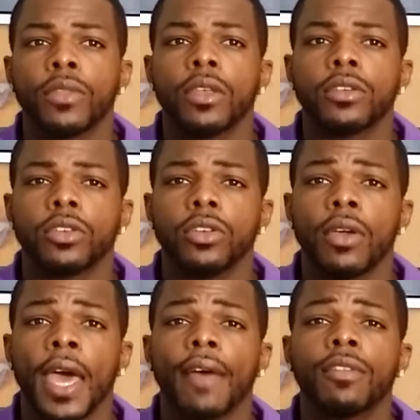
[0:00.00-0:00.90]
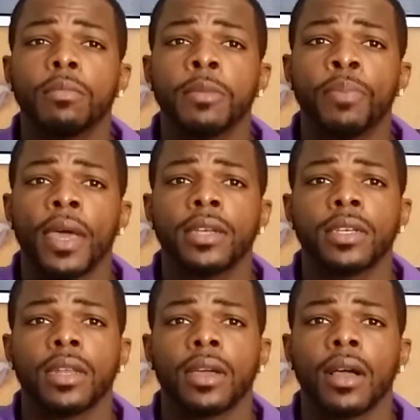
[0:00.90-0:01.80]
So you have to be
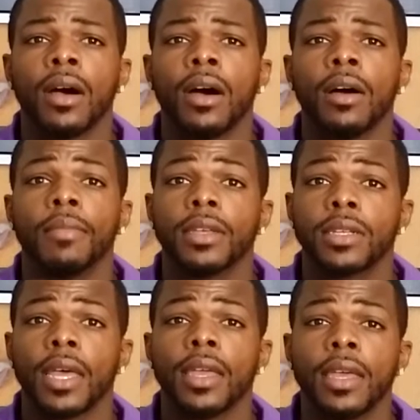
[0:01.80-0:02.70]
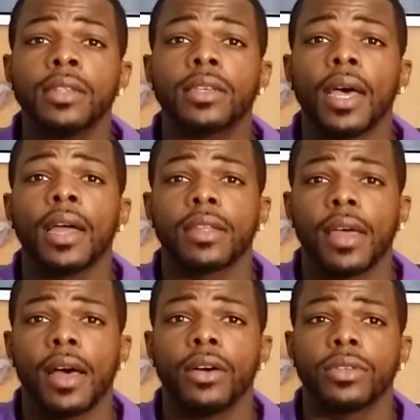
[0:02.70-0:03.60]
patient and calm and stay inside the
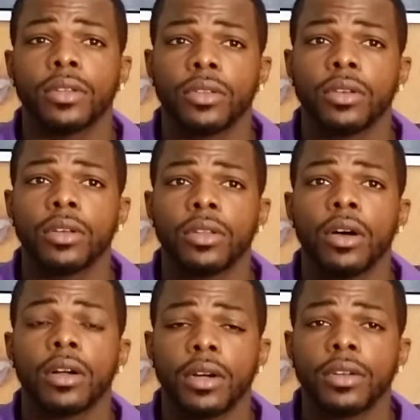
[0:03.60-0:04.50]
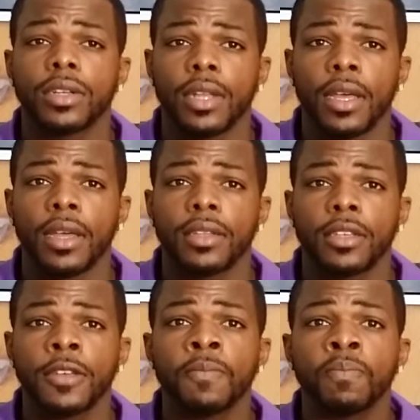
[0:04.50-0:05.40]
house until your dog understands
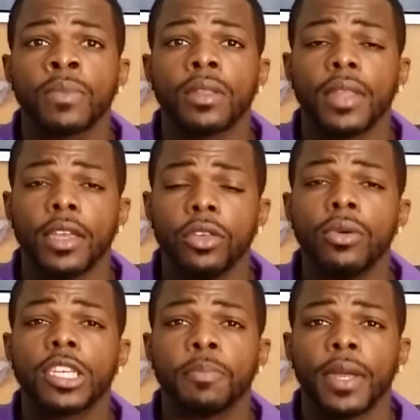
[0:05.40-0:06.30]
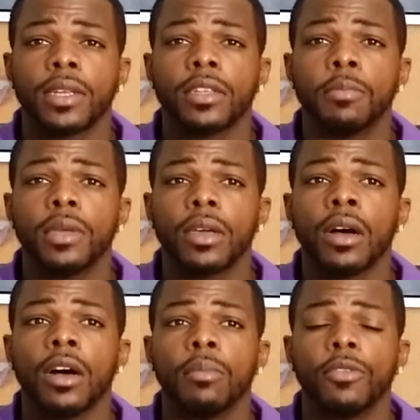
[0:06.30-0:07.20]
that you expect it to be
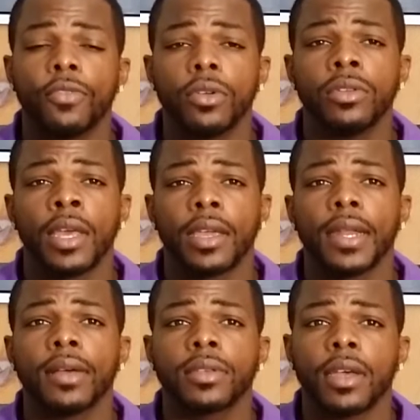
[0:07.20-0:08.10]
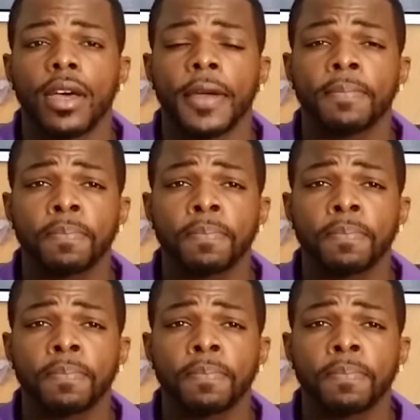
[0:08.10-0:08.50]
calm before you take it outside.